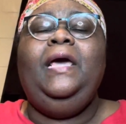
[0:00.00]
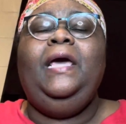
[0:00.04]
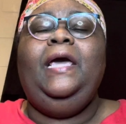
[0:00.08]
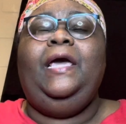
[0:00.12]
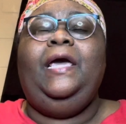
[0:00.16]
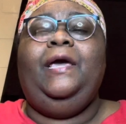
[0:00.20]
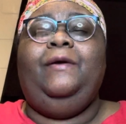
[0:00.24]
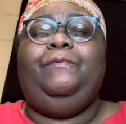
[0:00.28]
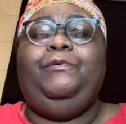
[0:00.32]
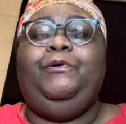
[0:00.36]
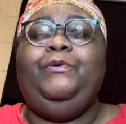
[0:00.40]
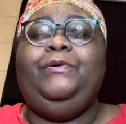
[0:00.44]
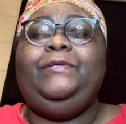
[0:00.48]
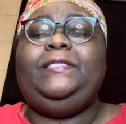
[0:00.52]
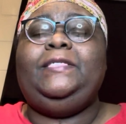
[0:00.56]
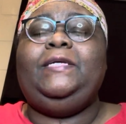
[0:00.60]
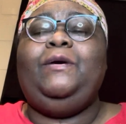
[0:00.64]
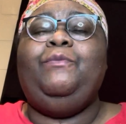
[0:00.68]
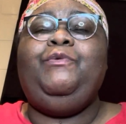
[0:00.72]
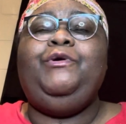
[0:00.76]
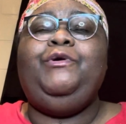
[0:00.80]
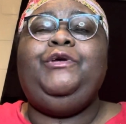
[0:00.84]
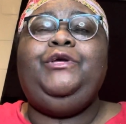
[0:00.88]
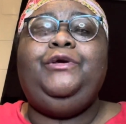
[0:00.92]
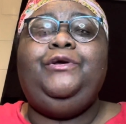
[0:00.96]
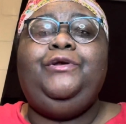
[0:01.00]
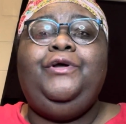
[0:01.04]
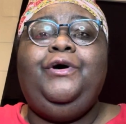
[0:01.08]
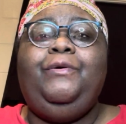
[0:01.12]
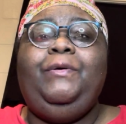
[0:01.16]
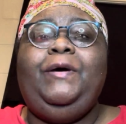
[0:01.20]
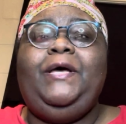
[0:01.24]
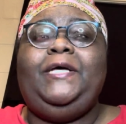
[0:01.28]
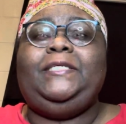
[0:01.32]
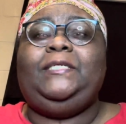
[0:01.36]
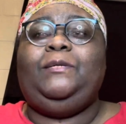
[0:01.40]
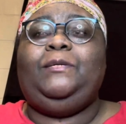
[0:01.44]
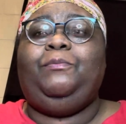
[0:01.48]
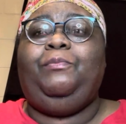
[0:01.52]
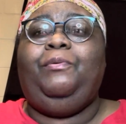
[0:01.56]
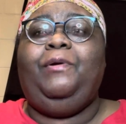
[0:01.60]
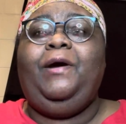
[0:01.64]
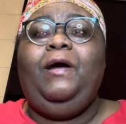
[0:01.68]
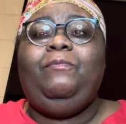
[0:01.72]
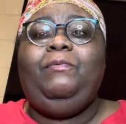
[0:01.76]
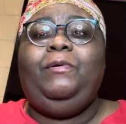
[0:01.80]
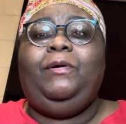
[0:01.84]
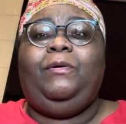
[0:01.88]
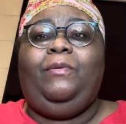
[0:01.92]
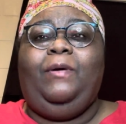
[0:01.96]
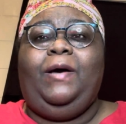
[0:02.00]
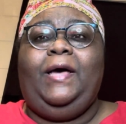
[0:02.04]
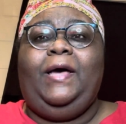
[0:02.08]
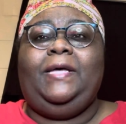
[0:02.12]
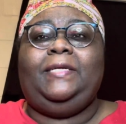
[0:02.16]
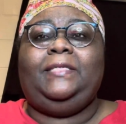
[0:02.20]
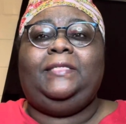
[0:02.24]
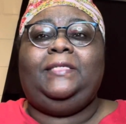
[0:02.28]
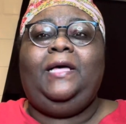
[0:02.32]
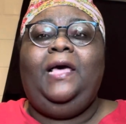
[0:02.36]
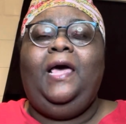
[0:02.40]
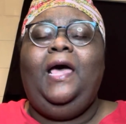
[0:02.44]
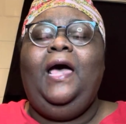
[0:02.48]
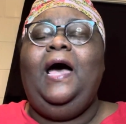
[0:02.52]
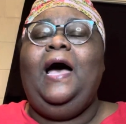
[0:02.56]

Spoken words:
If you or someone you know has a prayer request,